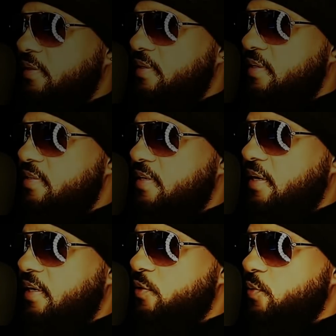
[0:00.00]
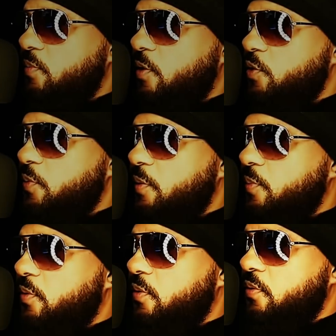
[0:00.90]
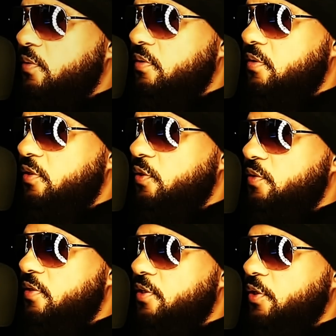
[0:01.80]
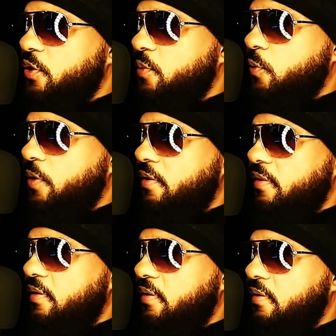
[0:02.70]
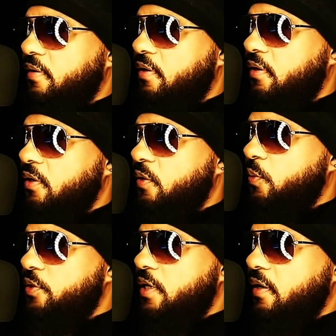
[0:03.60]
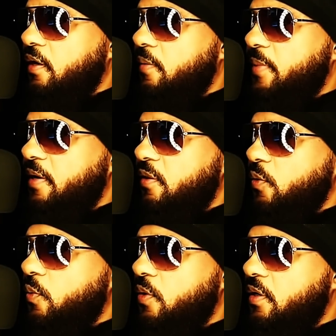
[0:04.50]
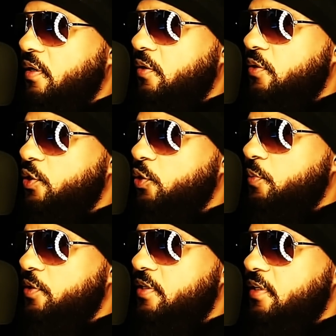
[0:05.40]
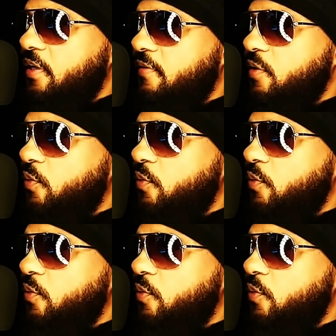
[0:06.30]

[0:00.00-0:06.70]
these days, when most people use the term wealthy, we're talking about the 1 or 2% of the